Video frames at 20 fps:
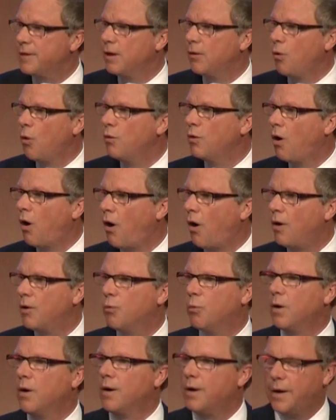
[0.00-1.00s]
own hard
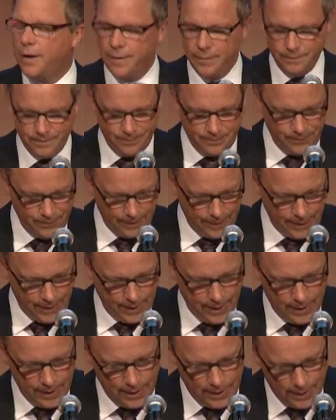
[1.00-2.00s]
work
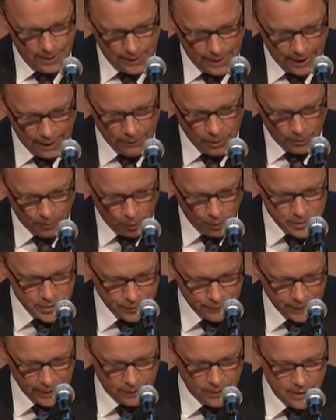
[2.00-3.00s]
and their
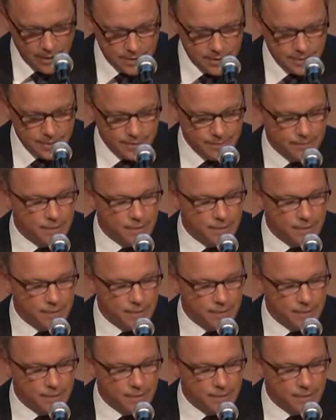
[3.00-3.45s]
perseverance,